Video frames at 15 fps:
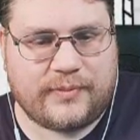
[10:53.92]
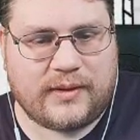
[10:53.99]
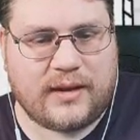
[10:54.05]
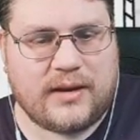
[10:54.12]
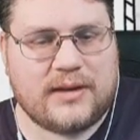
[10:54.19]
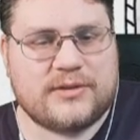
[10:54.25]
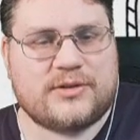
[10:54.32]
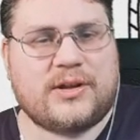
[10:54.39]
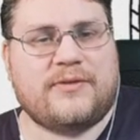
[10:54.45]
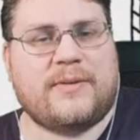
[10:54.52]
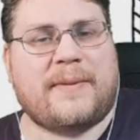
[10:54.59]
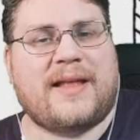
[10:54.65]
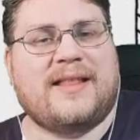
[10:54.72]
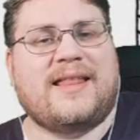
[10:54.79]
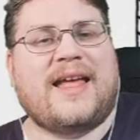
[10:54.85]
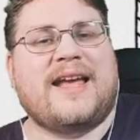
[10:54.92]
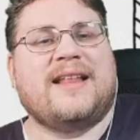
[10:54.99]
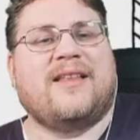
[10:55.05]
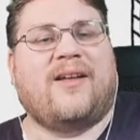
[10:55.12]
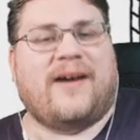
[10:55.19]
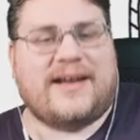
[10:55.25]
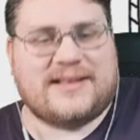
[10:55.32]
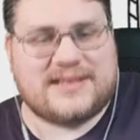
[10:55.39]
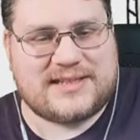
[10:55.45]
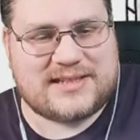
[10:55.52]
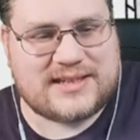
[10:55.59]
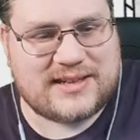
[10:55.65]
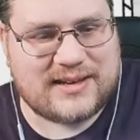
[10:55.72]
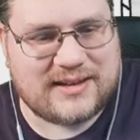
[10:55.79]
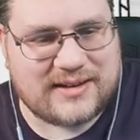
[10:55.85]
Do you know anything about ley
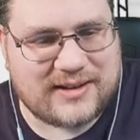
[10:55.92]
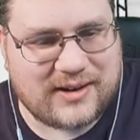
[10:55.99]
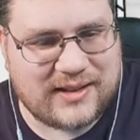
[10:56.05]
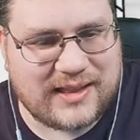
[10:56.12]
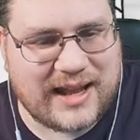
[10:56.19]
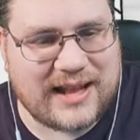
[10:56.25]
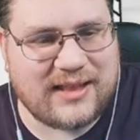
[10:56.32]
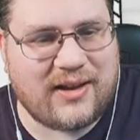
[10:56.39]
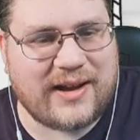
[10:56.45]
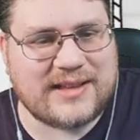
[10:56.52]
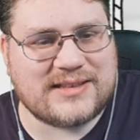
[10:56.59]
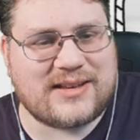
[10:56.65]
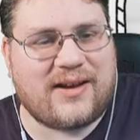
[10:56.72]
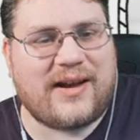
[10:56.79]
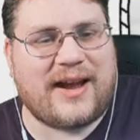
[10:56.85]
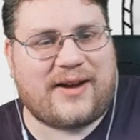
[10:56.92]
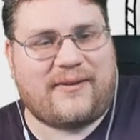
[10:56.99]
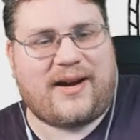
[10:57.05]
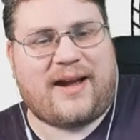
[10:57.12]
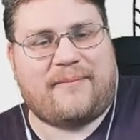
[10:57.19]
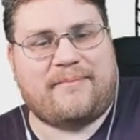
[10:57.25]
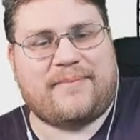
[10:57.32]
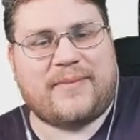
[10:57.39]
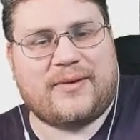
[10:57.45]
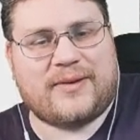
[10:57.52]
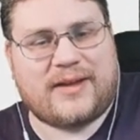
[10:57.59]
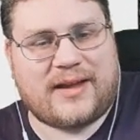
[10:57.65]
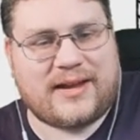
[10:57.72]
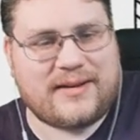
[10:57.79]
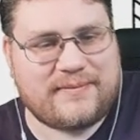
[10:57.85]
lines? You got a ley line diagram.
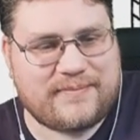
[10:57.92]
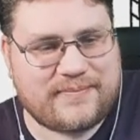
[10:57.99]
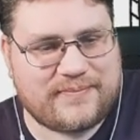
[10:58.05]
Okay.